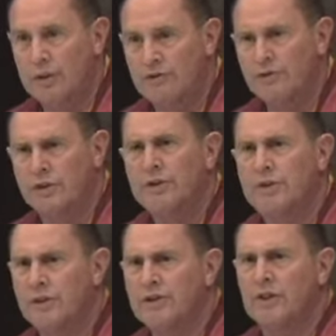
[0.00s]
When you've
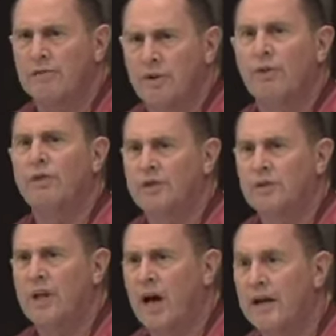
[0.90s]
turned yourself over
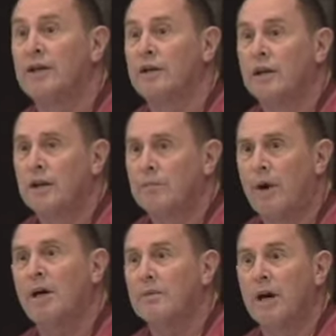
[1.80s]
to the higher
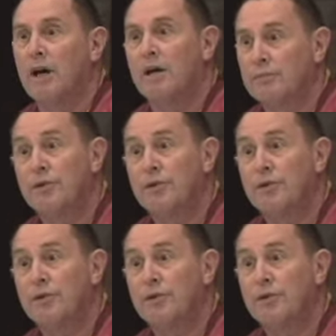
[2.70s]
parama,